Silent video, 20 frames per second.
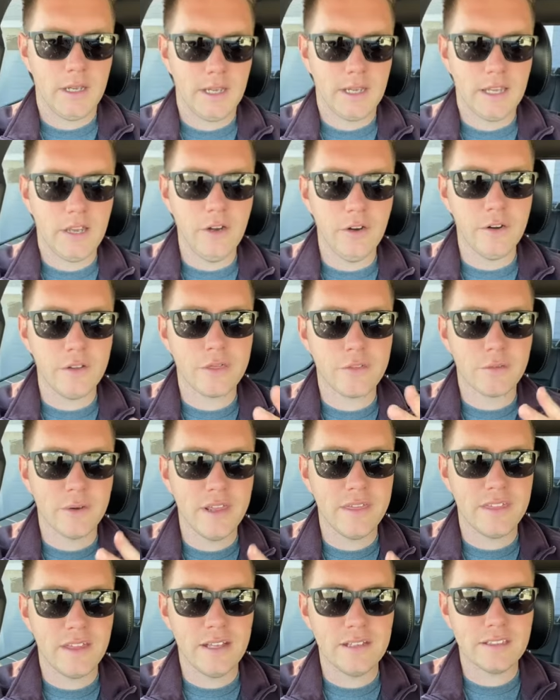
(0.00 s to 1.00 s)
Here are
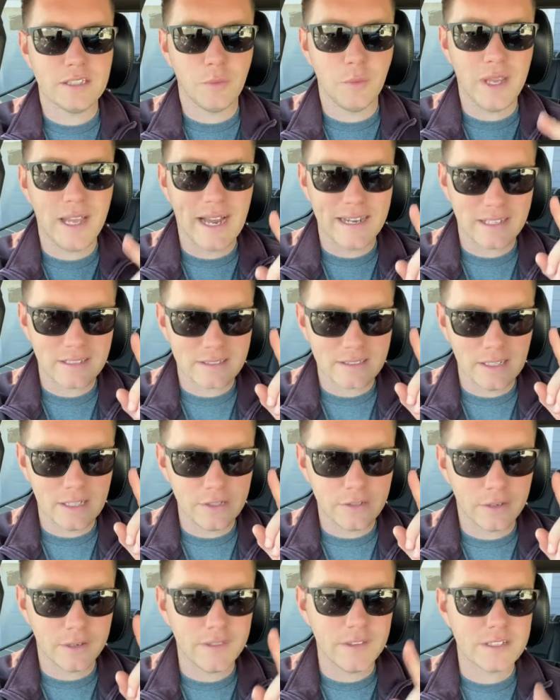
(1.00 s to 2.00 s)
three things that we got to see
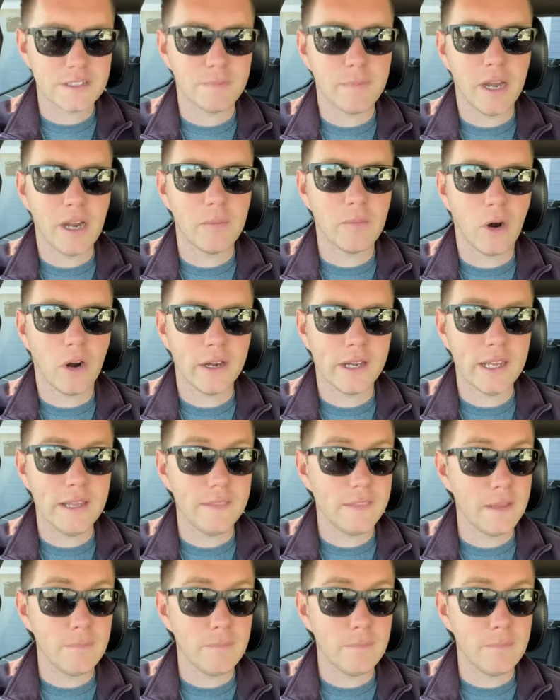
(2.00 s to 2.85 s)
during this bear market